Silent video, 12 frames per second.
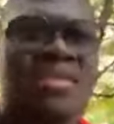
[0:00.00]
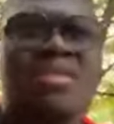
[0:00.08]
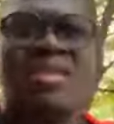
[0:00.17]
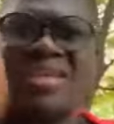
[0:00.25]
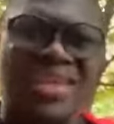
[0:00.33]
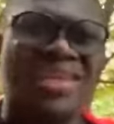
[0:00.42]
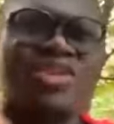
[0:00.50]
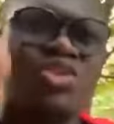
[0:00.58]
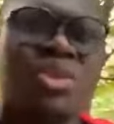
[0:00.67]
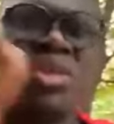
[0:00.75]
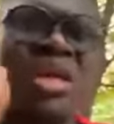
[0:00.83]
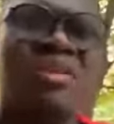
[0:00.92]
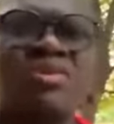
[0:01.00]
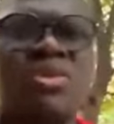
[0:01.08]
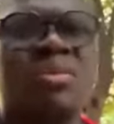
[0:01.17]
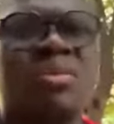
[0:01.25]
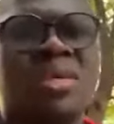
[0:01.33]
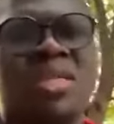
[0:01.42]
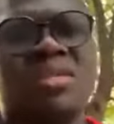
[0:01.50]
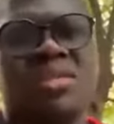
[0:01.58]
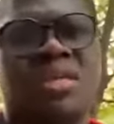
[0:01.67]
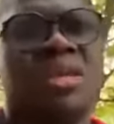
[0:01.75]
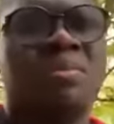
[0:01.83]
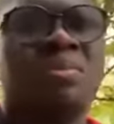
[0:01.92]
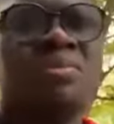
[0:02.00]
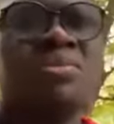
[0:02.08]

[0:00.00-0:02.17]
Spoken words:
Your life will never remain the same.